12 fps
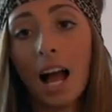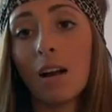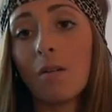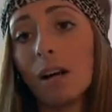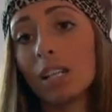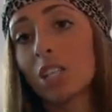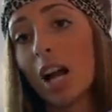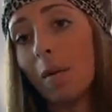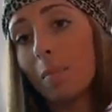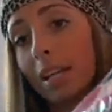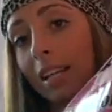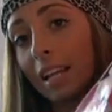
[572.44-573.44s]
I went
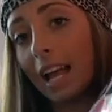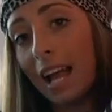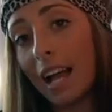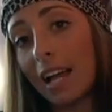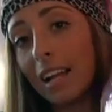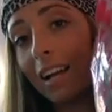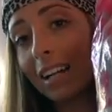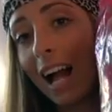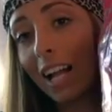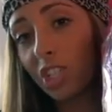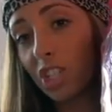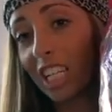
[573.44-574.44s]
shopping at
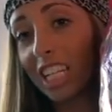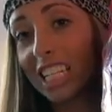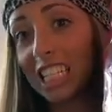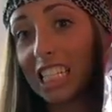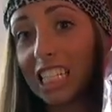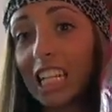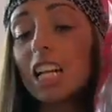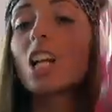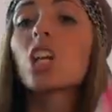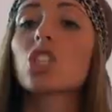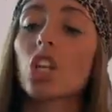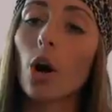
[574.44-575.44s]
A'GACI.
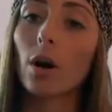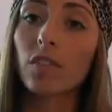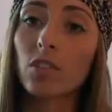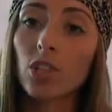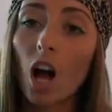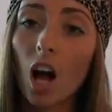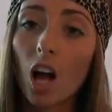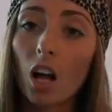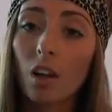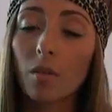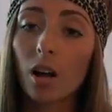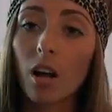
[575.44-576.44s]
So if you
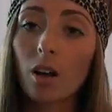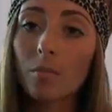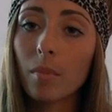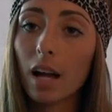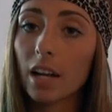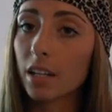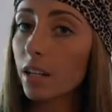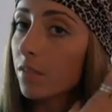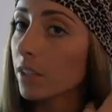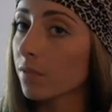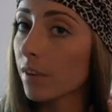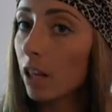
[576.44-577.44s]
saw um, my,
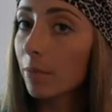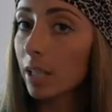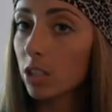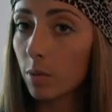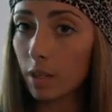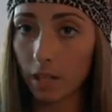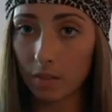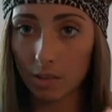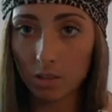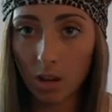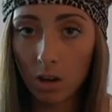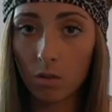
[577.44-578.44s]
if you're following me on Twitter, if
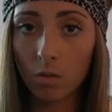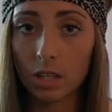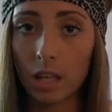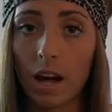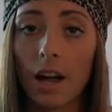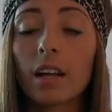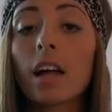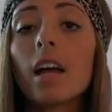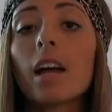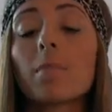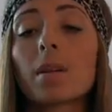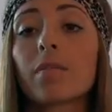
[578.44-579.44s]
you don't, what the heck,
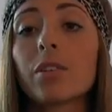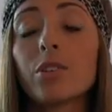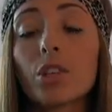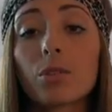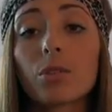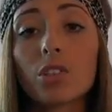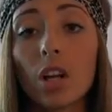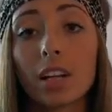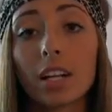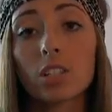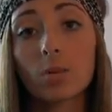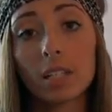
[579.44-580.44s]
but if you do, you saw
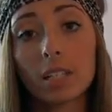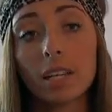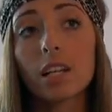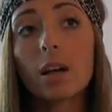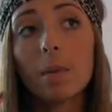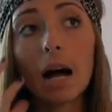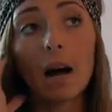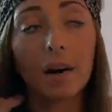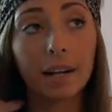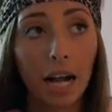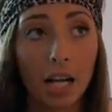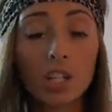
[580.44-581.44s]
that I tweeted
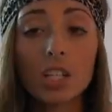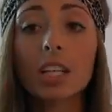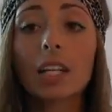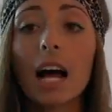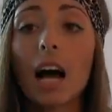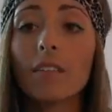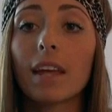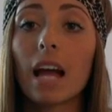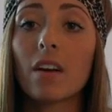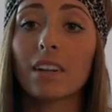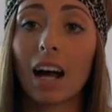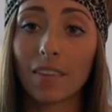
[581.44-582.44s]
about A'GACI and how they
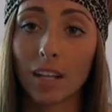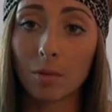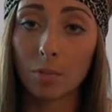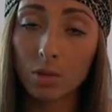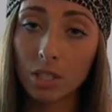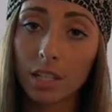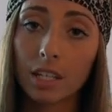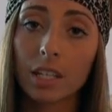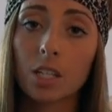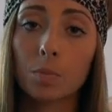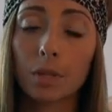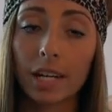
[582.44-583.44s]
have an online boutique and
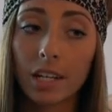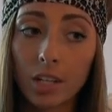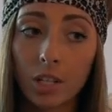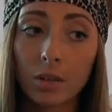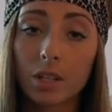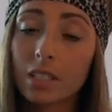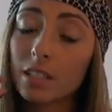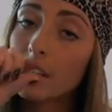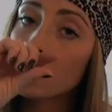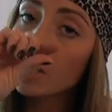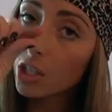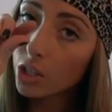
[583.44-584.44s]
it's brand new because it
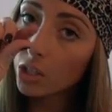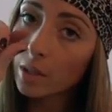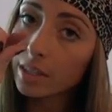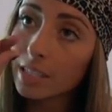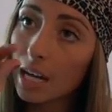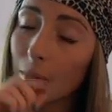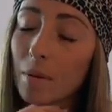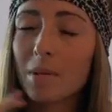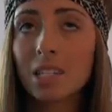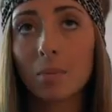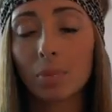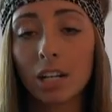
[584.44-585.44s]
says new at the top. Maybe
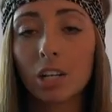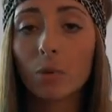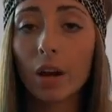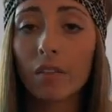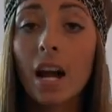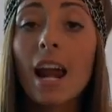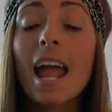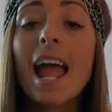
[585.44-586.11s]
it's not brand new, whatever.